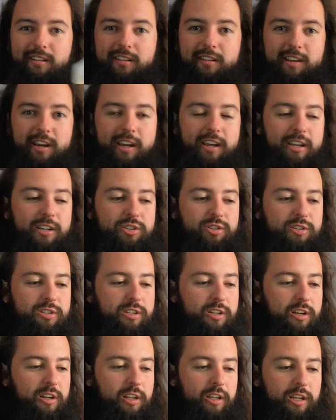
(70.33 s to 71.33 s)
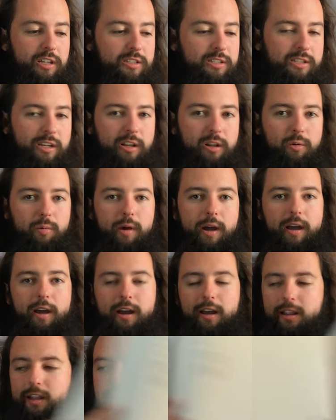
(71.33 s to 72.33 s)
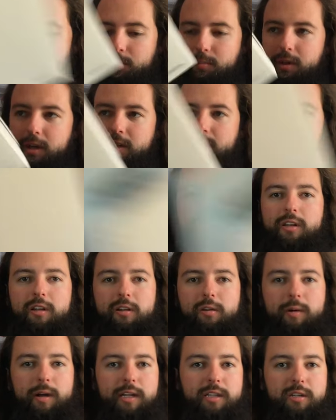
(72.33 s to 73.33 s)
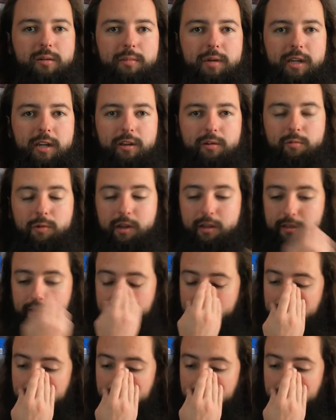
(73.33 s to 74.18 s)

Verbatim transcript: Like it's just a clean silhouette. I like a blazer silhouette to begin with.